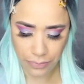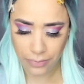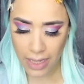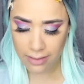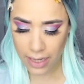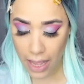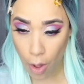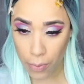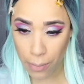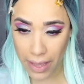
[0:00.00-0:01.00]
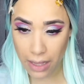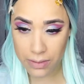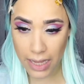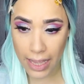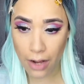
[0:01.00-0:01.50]
That's gonna help your makeup
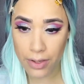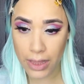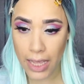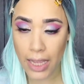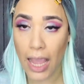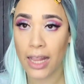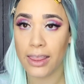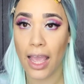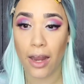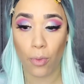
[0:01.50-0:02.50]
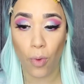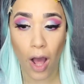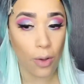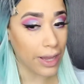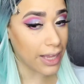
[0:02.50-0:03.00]
stay and everything. And then
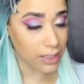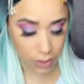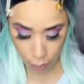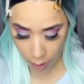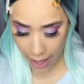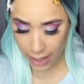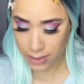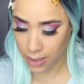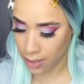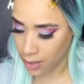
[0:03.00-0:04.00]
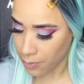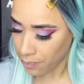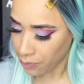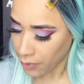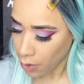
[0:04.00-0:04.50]
while it's wet,
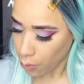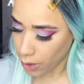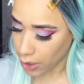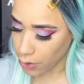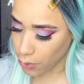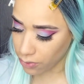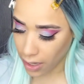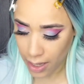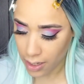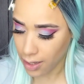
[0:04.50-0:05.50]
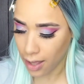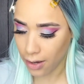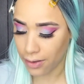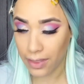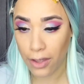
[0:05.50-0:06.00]
we're gonna use any
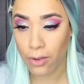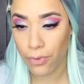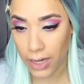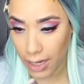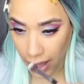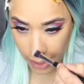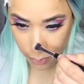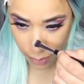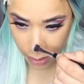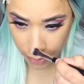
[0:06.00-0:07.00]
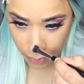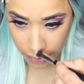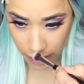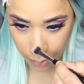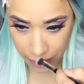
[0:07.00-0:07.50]
color that you really like. We're gonna use
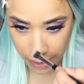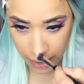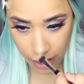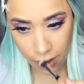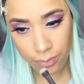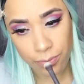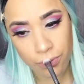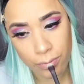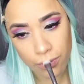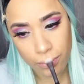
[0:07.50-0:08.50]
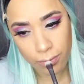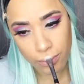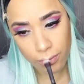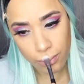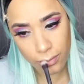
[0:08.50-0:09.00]
a little bit here,
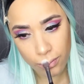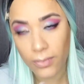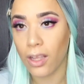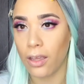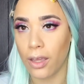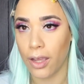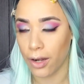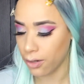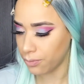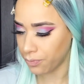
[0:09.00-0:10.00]
here,